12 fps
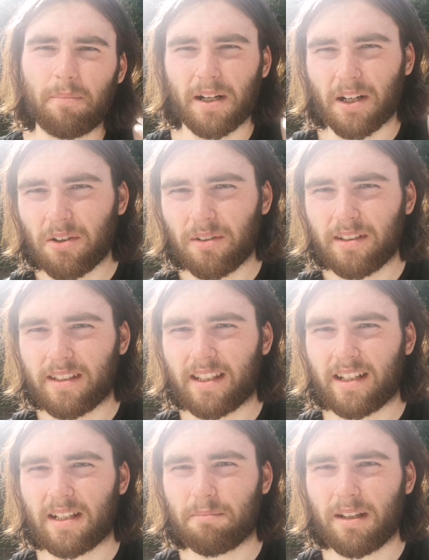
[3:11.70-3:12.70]
but a cult
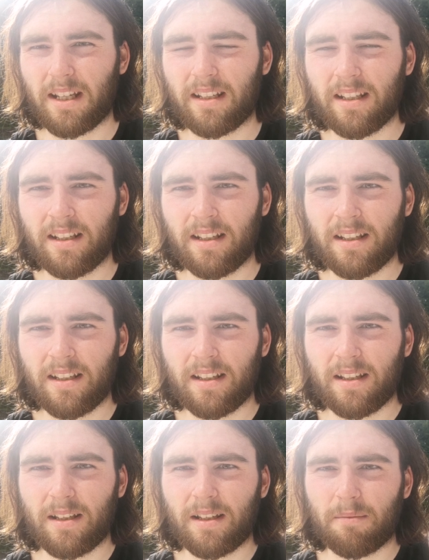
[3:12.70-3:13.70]
that has made
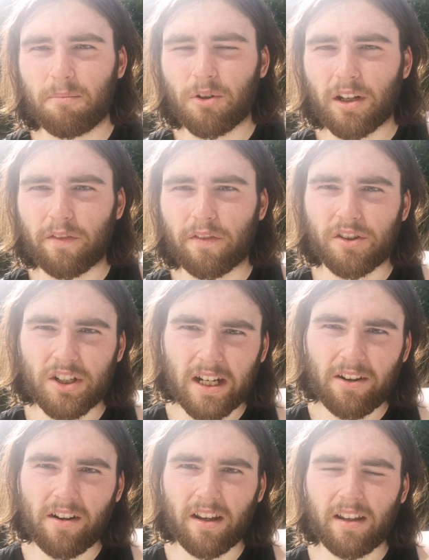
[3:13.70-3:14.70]
money for
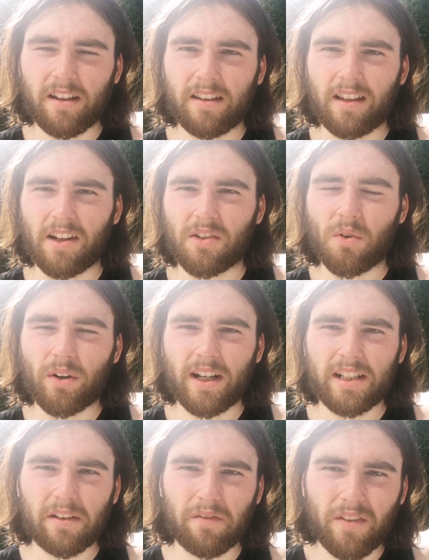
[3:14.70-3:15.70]
charity, that has
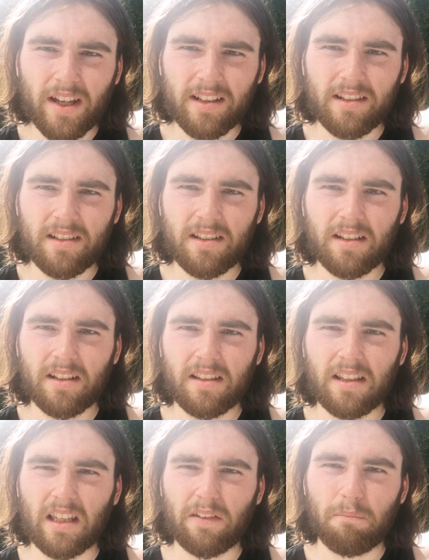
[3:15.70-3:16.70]
organized events
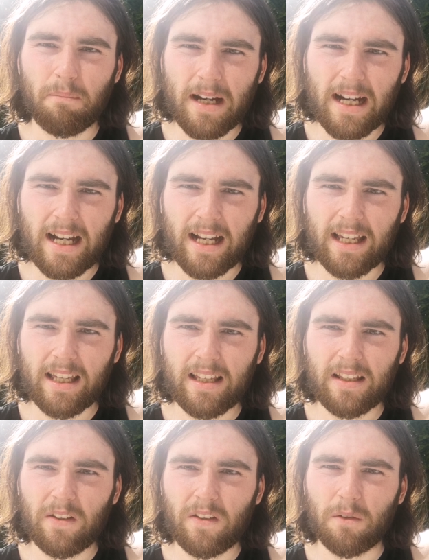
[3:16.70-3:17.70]
to give back
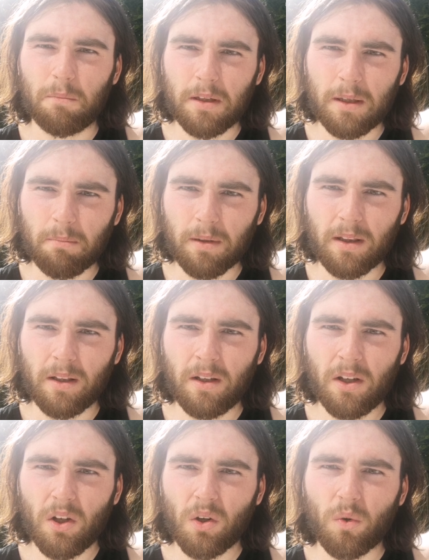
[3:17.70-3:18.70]
to people
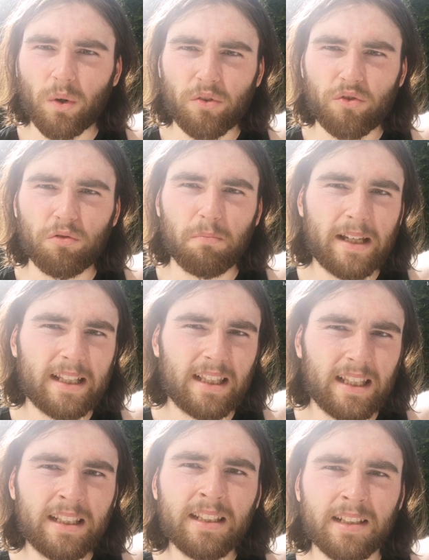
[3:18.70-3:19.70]
going through
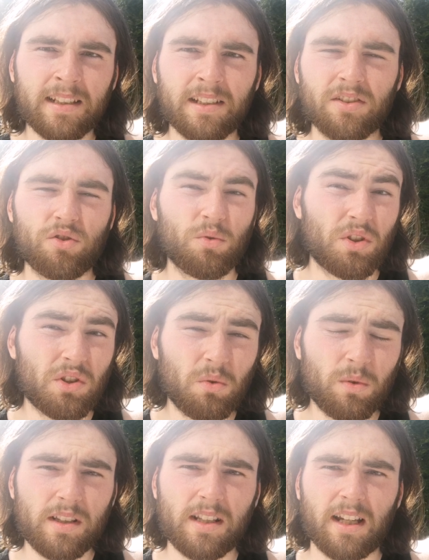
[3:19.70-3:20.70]
mental illnesses, through
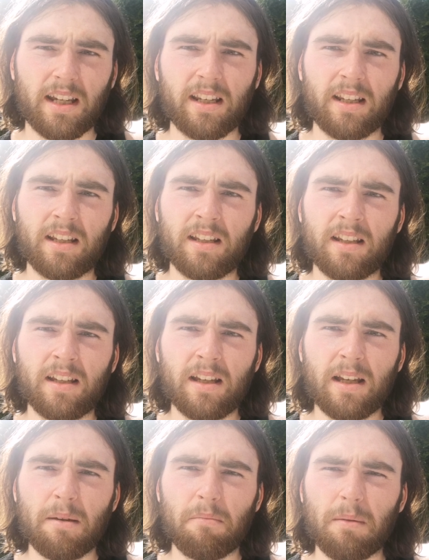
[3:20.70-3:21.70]
suicide,
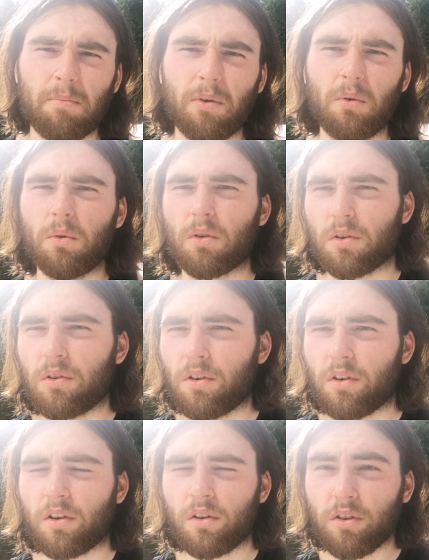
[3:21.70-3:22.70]
people who are
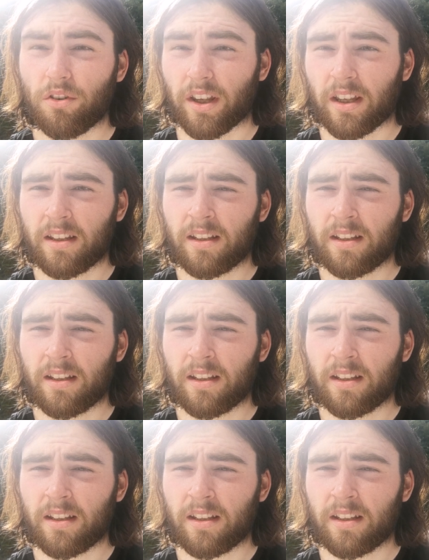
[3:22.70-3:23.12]
hung hungry